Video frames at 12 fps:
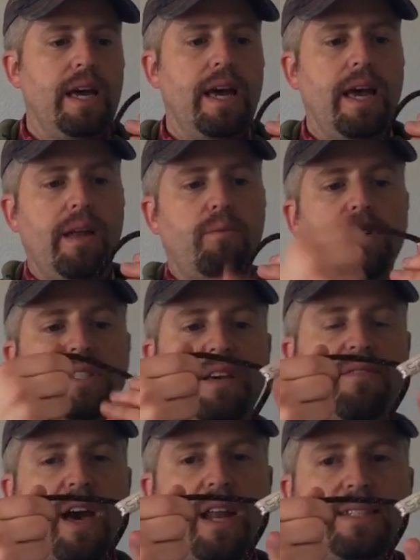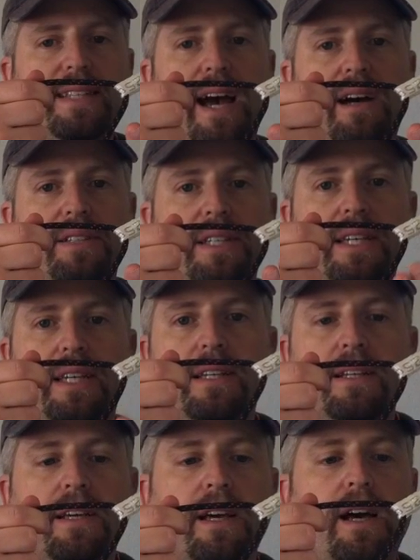and once I've got it dialed in,
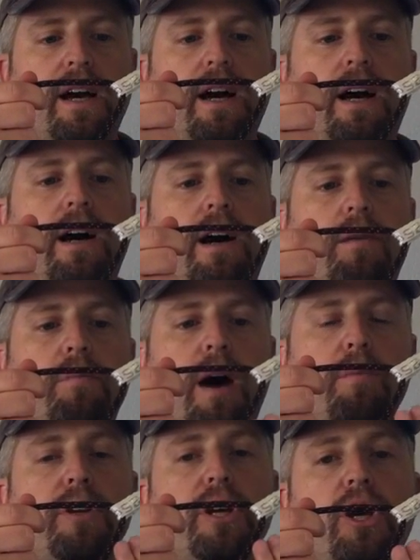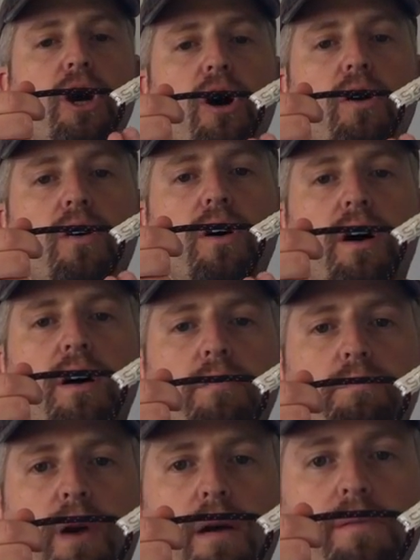I'm going to go
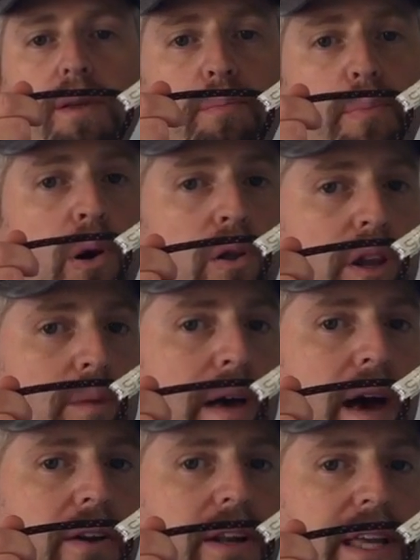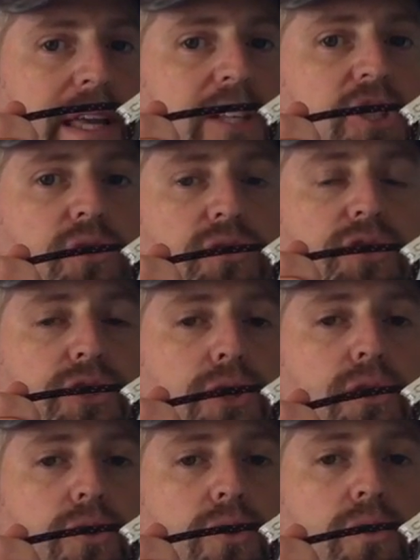probably pull it about an inch or
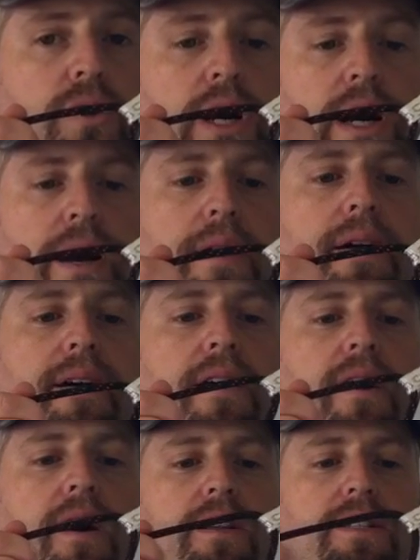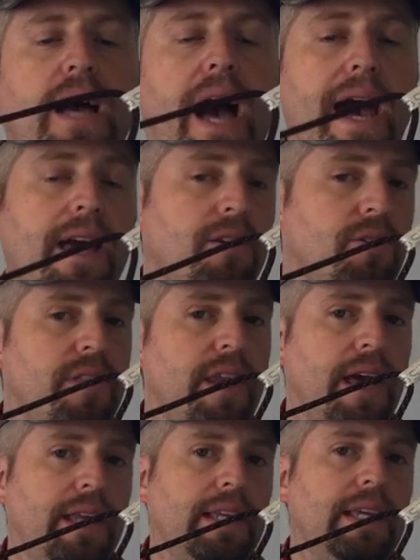two tighter than I
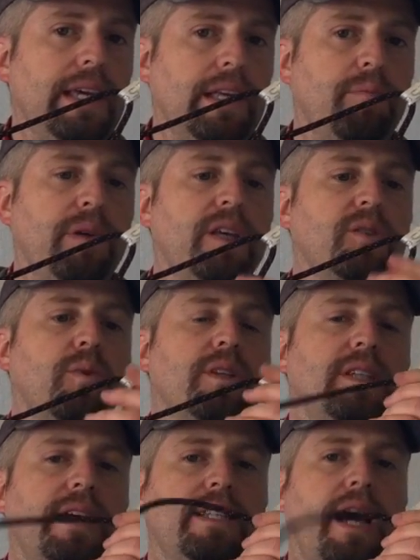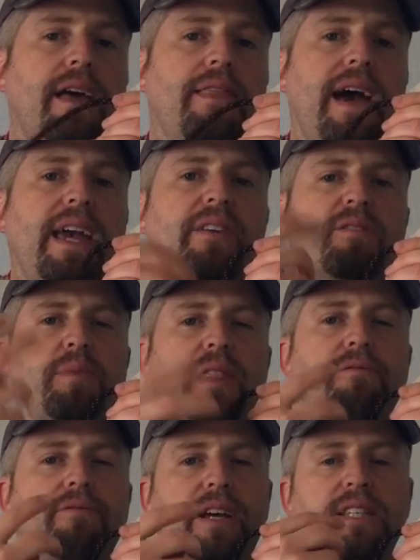need, because once I tie it, that gives me the
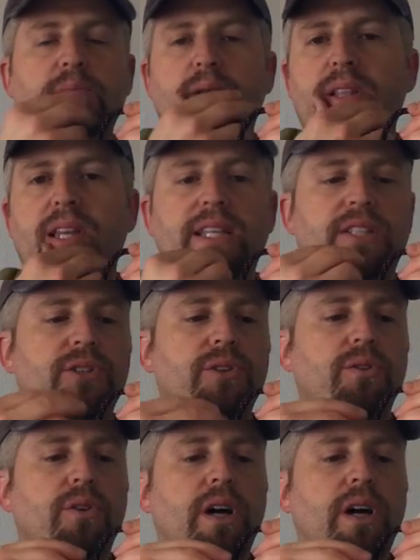flexibility to